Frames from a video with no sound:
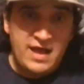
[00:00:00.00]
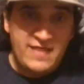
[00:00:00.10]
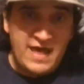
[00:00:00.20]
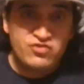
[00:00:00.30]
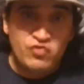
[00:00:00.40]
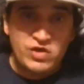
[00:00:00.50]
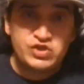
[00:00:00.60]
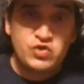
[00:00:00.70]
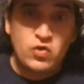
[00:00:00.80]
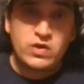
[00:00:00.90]
that strange
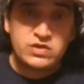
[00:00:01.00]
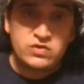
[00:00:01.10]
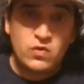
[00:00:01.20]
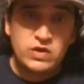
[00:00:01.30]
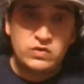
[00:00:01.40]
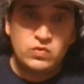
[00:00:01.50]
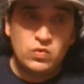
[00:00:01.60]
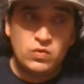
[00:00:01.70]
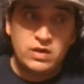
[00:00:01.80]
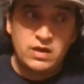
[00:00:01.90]
dog is going to
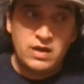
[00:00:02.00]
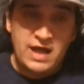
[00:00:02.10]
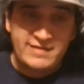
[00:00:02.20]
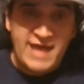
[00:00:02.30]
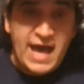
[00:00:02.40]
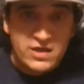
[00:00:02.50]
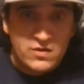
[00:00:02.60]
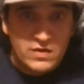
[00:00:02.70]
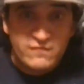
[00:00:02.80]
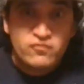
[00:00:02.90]
attack you
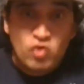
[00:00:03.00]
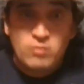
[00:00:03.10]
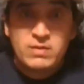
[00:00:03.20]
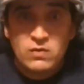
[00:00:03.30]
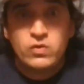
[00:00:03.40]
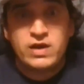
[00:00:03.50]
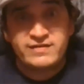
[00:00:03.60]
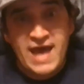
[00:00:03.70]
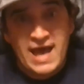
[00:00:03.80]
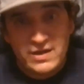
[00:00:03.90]
if normally it would
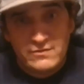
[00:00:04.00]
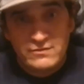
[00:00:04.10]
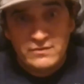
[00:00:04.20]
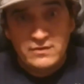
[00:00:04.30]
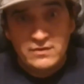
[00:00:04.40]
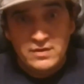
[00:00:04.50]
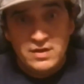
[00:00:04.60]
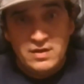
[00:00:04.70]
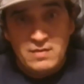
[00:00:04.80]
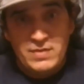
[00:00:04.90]
attack you
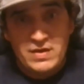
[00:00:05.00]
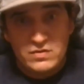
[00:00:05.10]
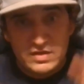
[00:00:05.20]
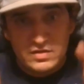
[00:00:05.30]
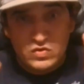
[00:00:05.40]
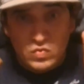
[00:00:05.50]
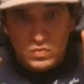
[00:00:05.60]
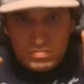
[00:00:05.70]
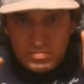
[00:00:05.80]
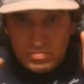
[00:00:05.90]
because it's
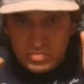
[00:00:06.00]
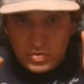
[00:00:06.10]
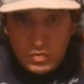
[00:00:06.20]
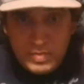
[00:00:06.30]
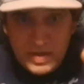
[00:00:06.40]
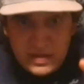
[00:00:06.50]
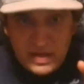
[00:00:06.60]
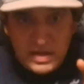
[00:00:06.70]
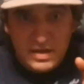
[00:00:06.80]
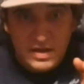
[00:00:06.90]
too busy